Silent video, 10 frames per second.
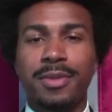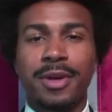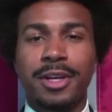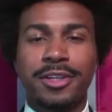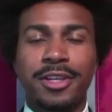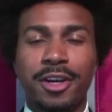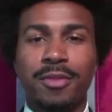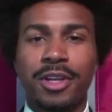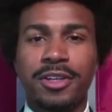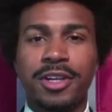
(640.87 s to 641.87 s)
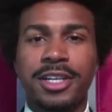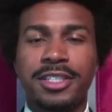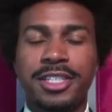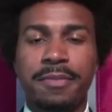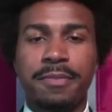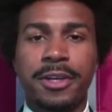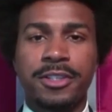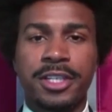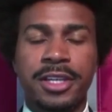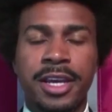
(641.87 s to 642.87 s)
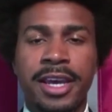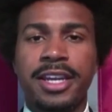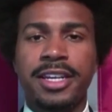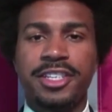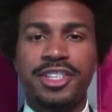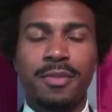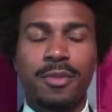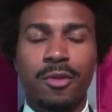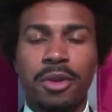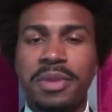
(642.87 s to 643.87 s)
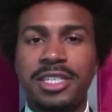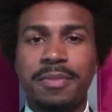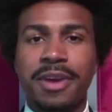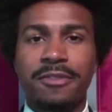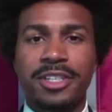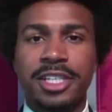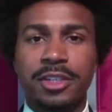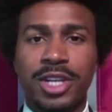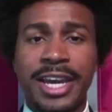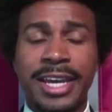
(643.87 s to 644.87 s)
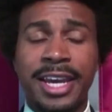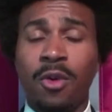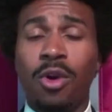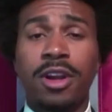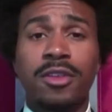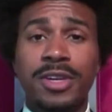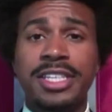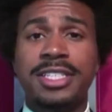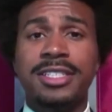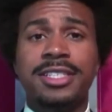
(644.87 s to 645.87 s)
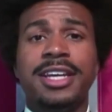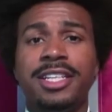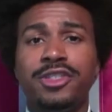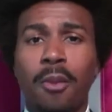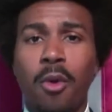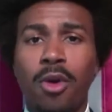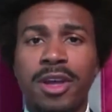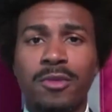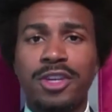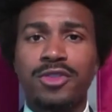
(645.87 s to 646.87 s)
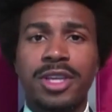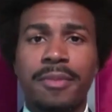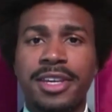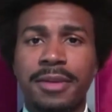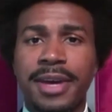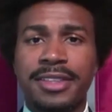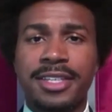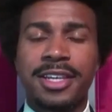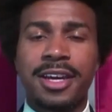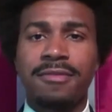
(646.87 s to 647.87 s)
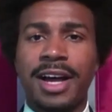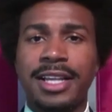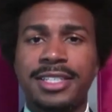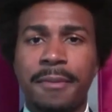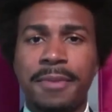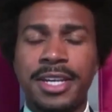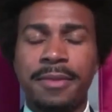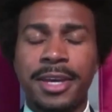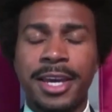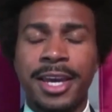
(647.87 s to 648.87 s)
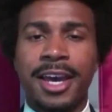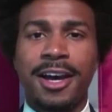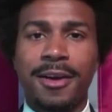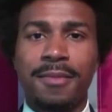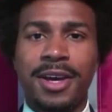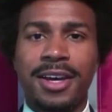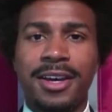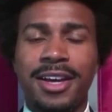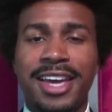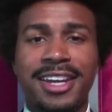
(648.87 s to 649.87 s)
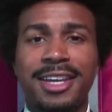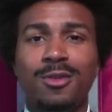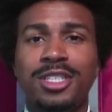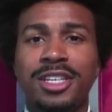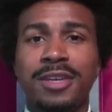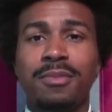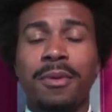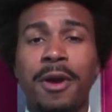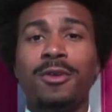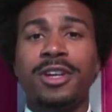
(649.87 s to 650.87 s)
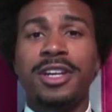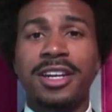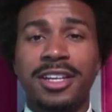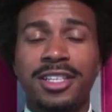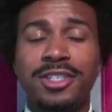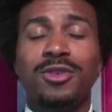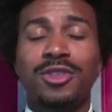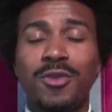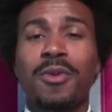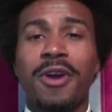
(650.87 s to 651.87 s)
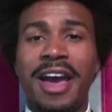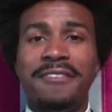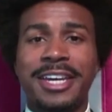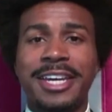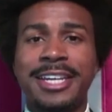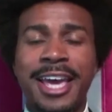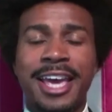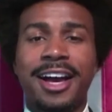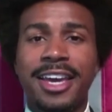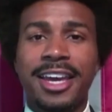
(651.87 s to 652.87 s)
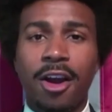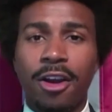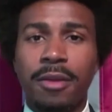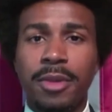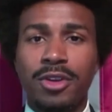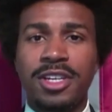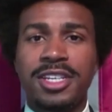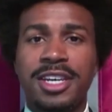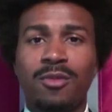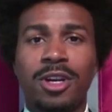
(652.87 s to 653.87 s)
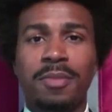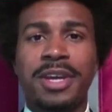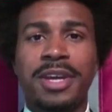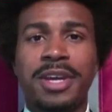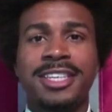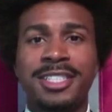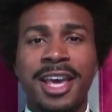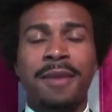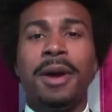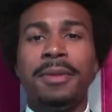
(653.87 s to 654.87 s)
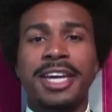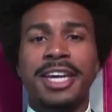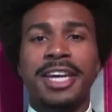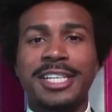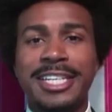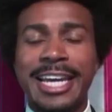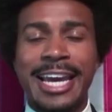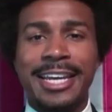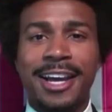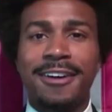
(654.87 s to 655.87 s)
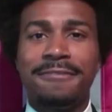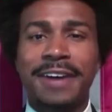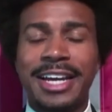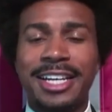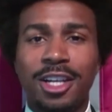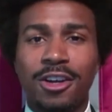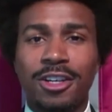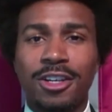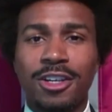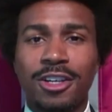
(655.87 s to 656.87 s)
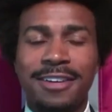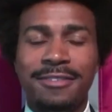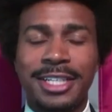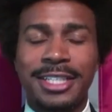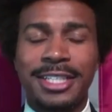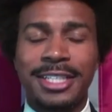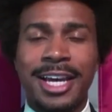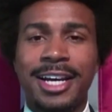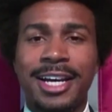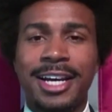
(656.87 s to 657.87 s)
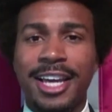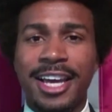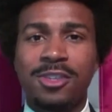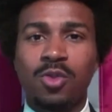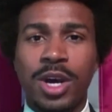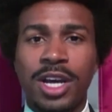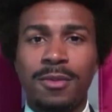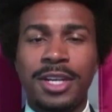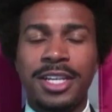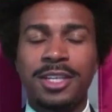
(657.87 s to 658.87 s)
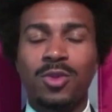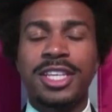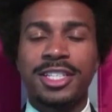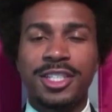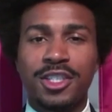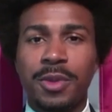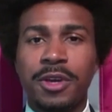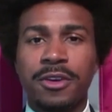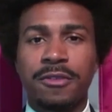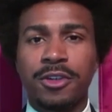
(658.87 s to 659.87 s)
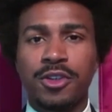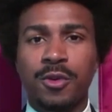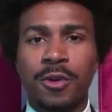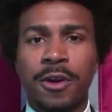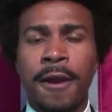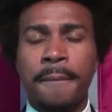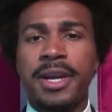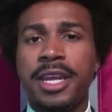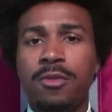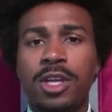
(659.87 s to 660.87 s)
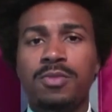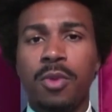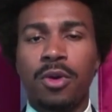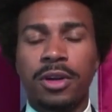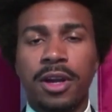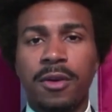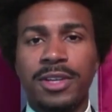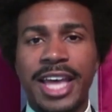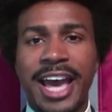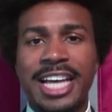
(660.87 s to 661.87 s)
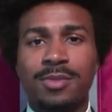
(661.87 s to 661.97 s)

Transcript: baby brother, younger brother, Tim Pearson, in December, and we miss him every single day. One of the reasons that it's so important that we do something about this gun violence epidemic, and he was a proponent and a super advocate in our community, and would have been at this public hearing today fighting alongside of us as well, but he's with us in spirit for sure. But he was born with